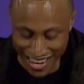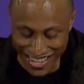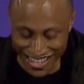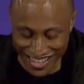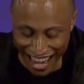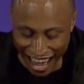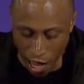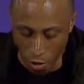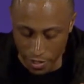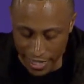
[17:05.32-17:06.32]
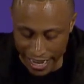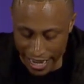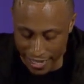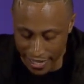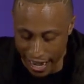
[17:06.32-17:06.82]
Sound
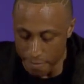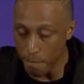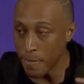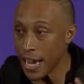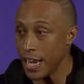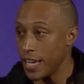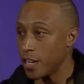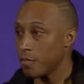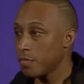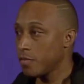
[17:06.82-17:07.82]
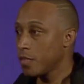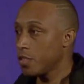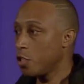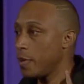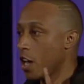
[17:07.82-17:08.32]
needs a medium
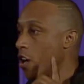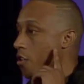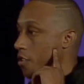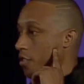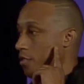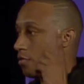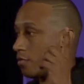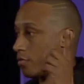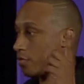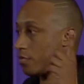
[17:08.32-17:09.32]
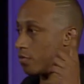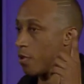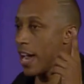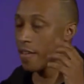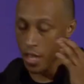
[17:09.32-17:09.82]
to be heard,
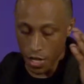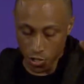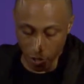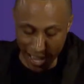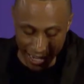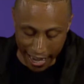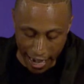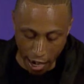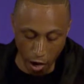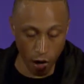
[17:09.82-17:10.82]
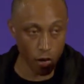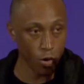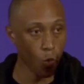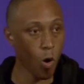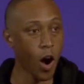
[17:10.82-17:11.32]
right? So like air,
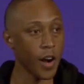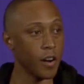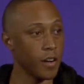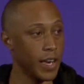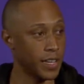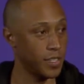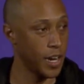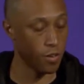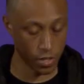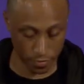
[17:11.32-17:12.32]
water, etc.